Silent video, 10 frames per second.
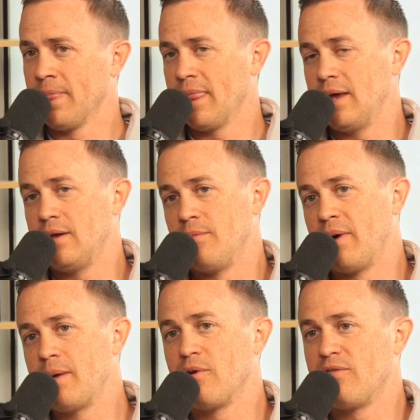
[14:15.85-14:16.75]
And to
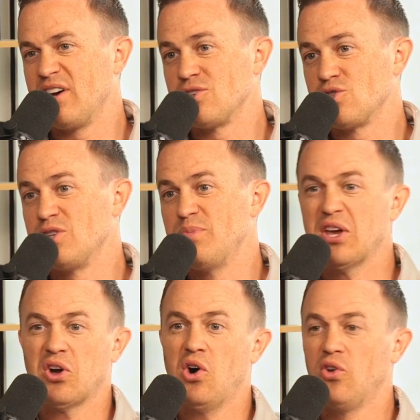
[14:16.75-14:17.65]
my profession, to
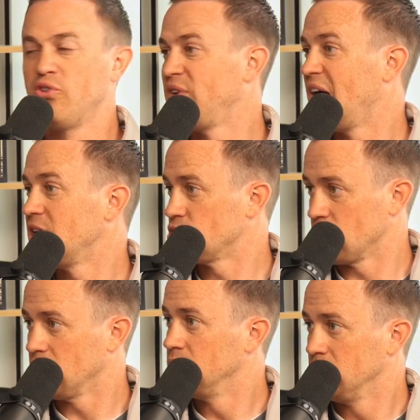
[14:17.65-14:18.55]
make calls
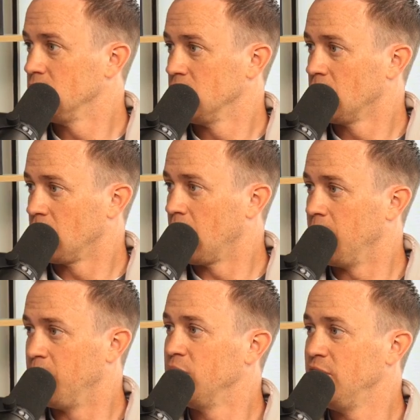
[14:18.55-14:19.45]
faster, right? I
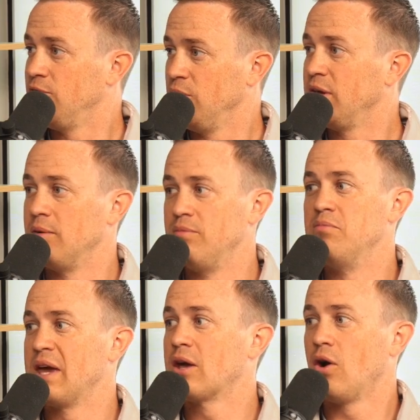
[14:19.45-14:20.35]
believe we could
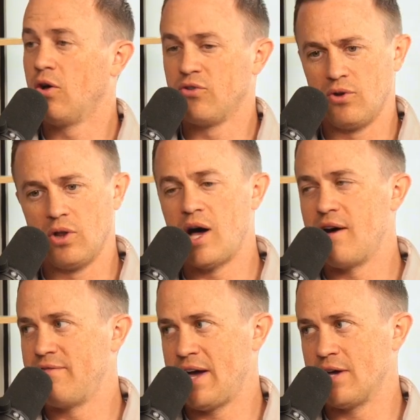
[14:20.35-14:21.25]
make calls a
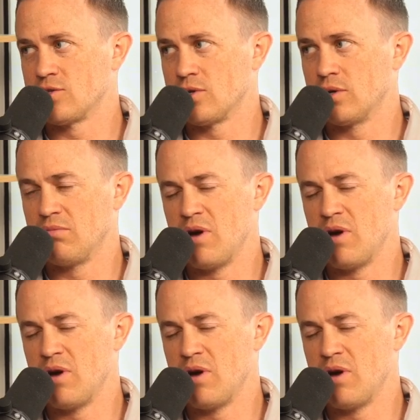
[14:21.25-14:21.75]
lot faster.